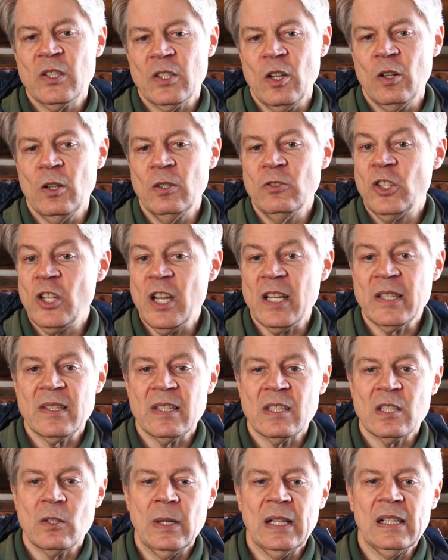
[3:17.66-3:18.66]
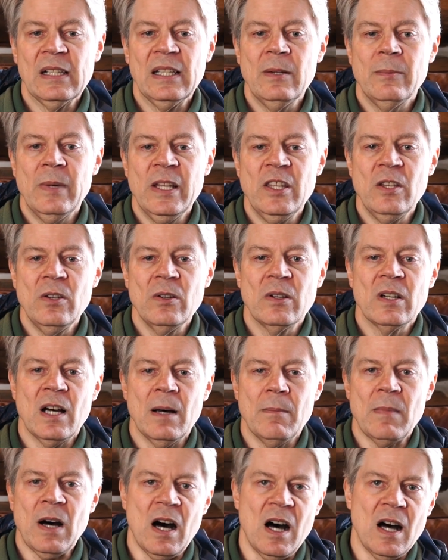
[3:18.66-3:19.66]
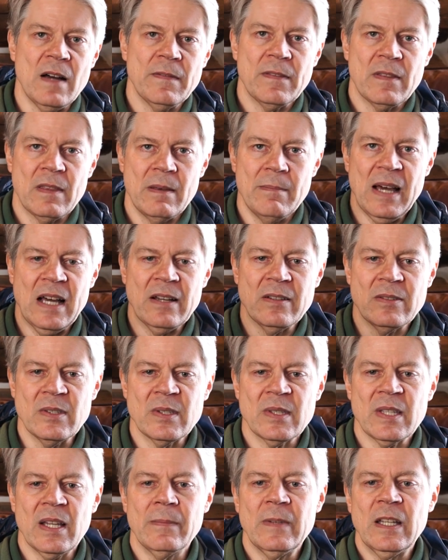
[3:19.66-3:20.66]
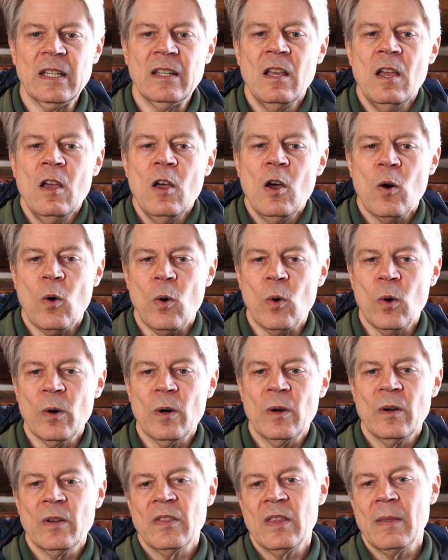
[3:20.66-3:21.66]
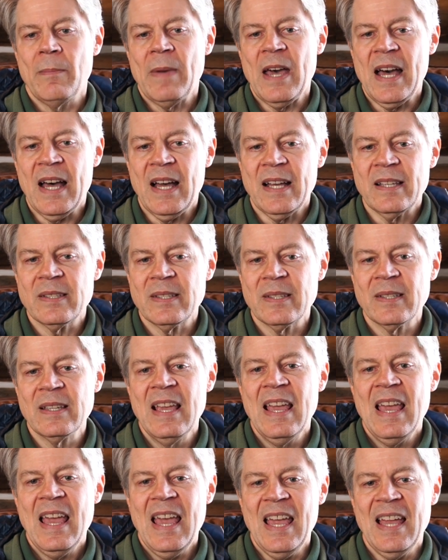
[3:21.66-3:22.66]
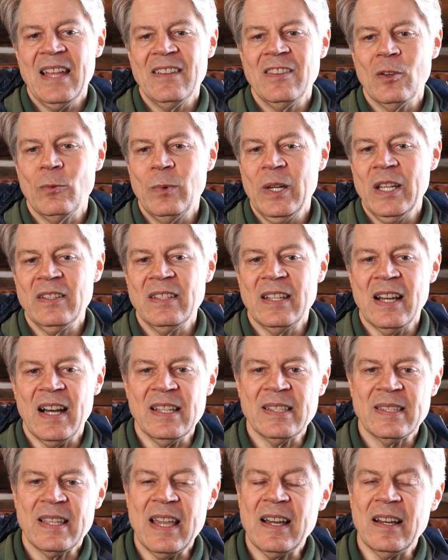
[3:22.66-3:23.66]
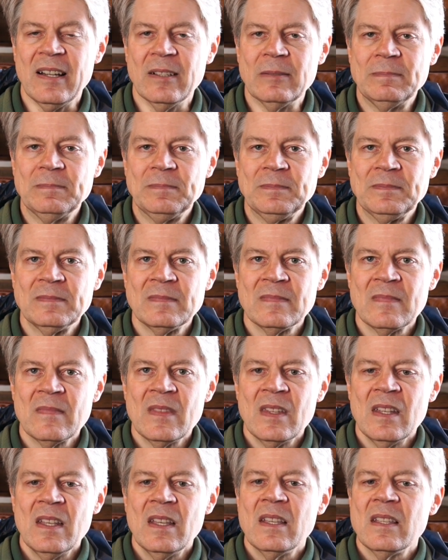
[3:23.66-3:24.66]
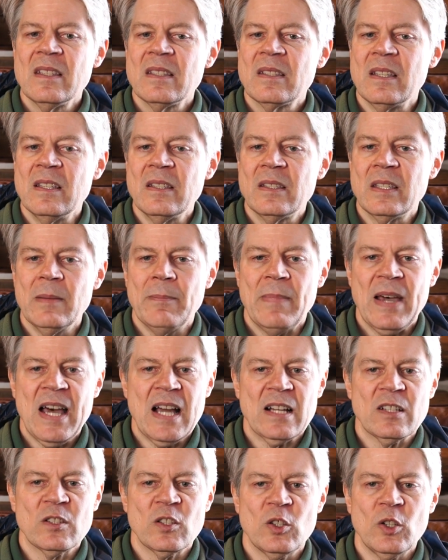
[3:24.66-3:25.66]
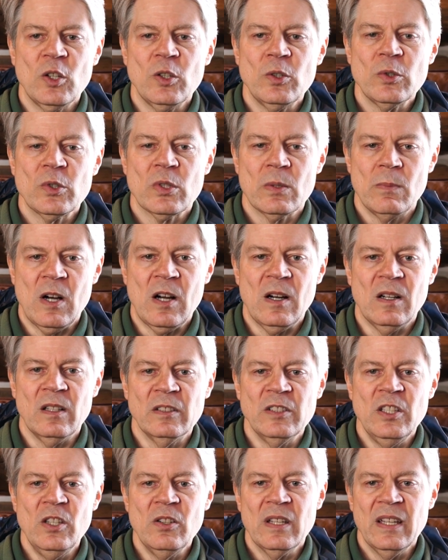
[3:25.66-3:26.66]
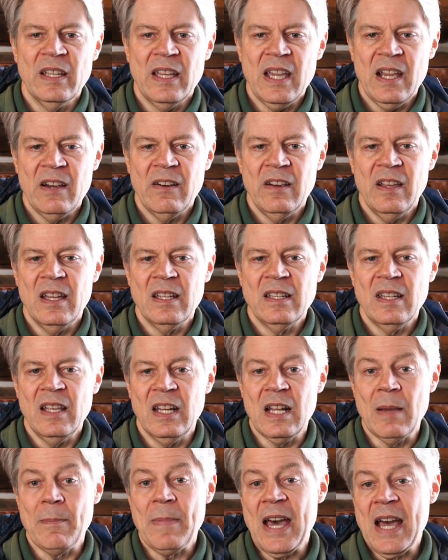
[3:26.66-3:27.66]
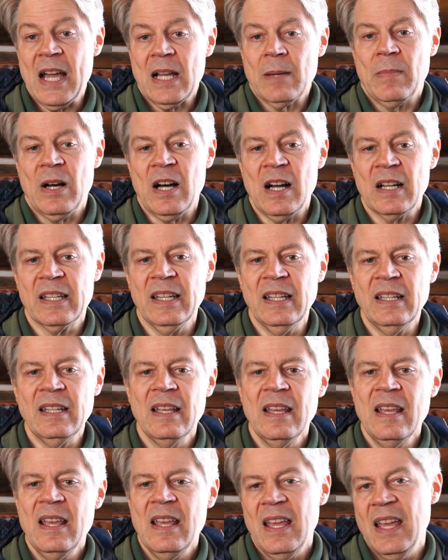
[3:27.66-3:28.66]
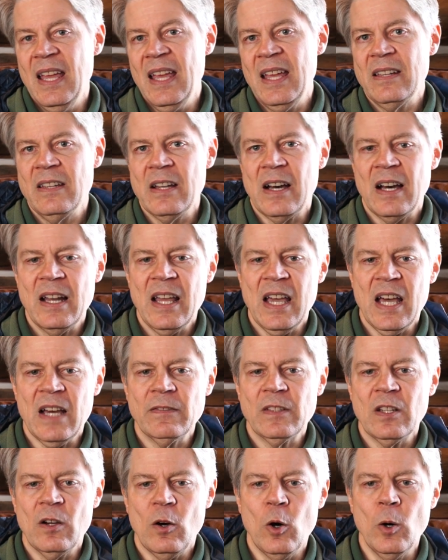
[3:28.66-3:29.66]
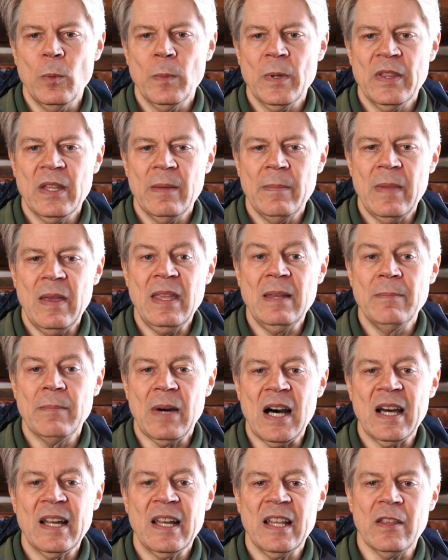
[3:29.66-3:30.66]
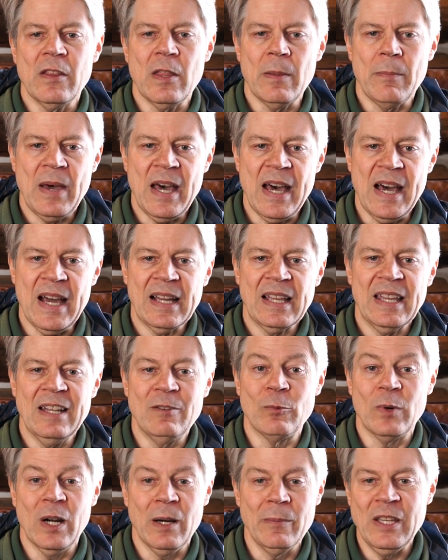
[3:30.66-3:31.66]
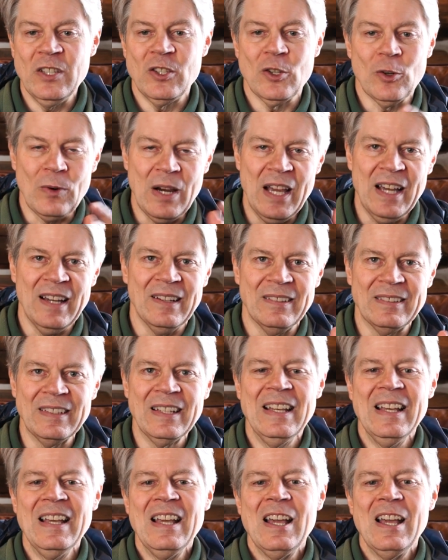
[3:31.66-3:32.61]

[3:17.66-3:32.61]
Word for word: stowed just as quickly when you come off the mountain summit or the pass and the wind dies down. Since it packs so small, you can carry it in a pack pocket and not have to open the main body of the pack and rummage around